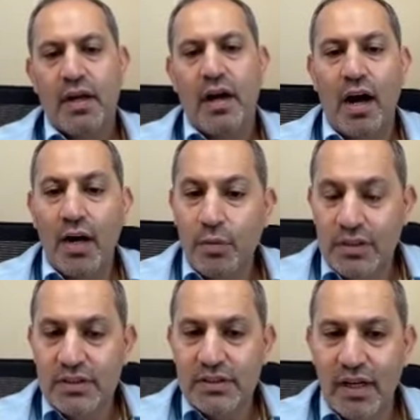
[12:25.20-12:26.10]
I will
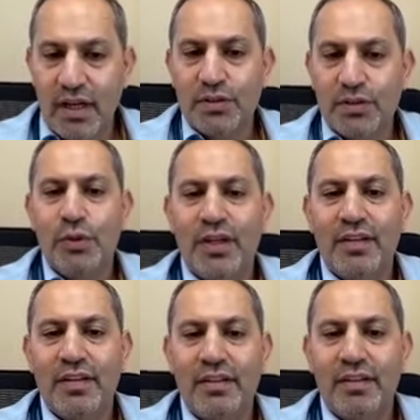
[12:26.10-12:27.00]
start
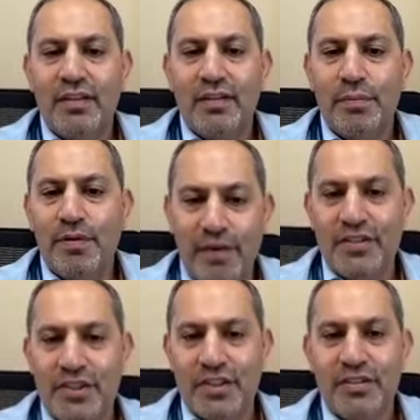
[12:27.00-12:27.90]
with
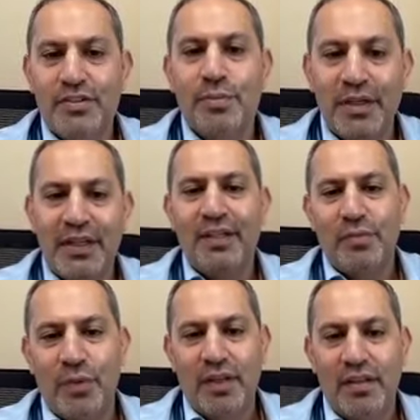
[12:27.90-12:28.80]
prevention to begin
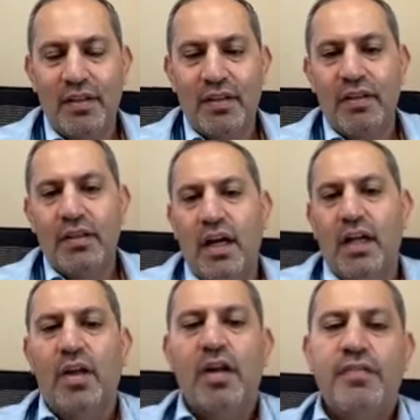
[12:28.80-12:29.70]
with. A
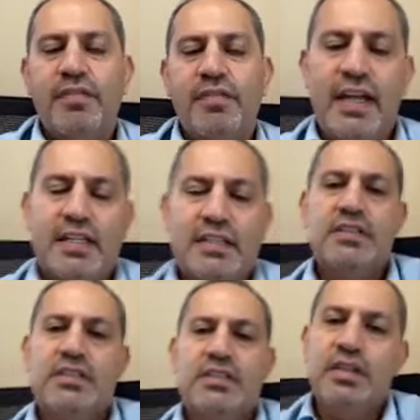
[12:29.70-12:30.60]
lot of
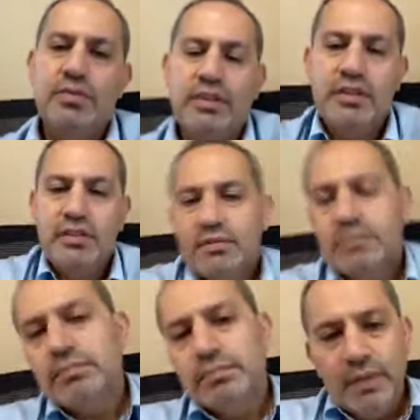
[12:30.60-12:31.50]
cancers, including
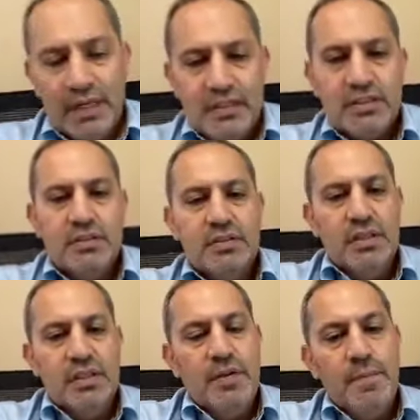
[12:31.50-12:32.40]
breast,
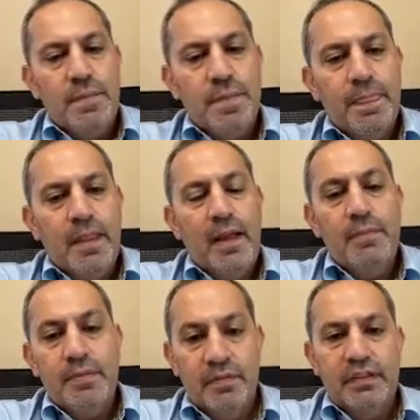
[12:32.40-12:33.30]
can
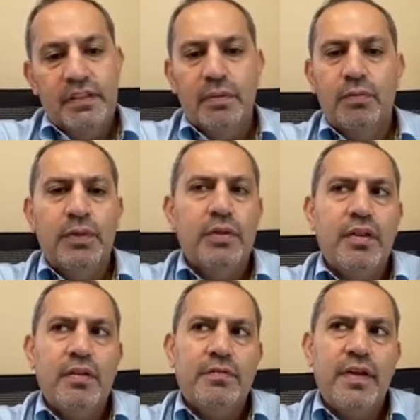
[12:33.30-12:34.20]
be preventable. We
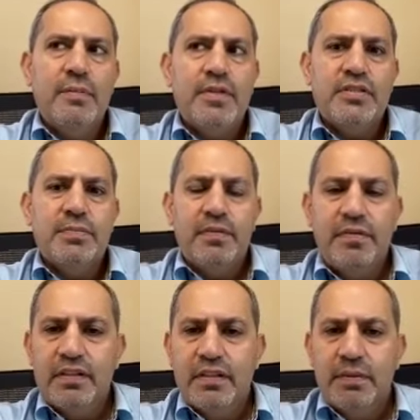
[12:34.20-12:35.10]
know the famous
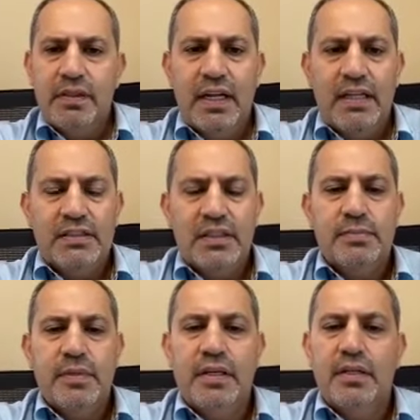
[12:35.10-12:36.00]
preventable
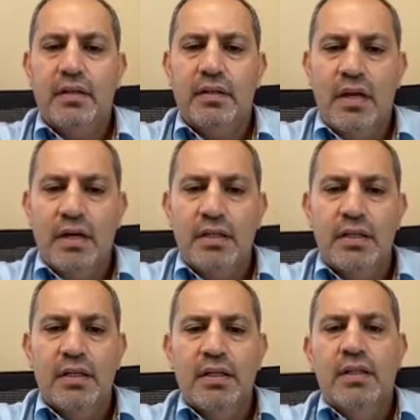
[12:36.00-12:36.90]
cancers, mainly are lung
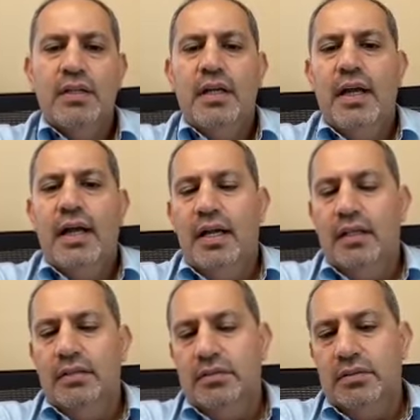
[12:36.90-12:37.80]

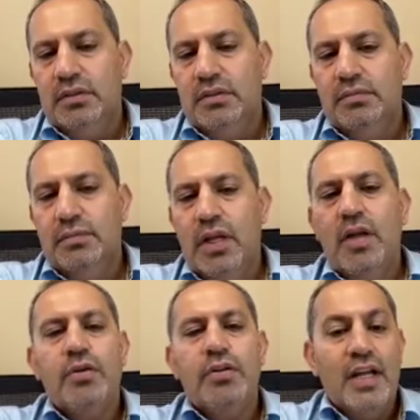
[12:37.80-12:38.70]
and
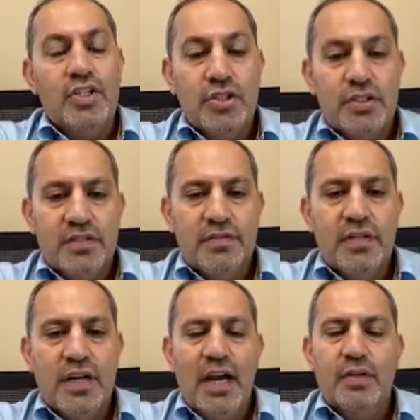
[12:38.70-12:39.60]
arid digestive
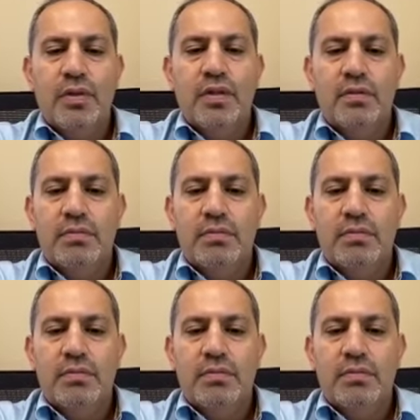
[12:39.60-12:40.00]
tract with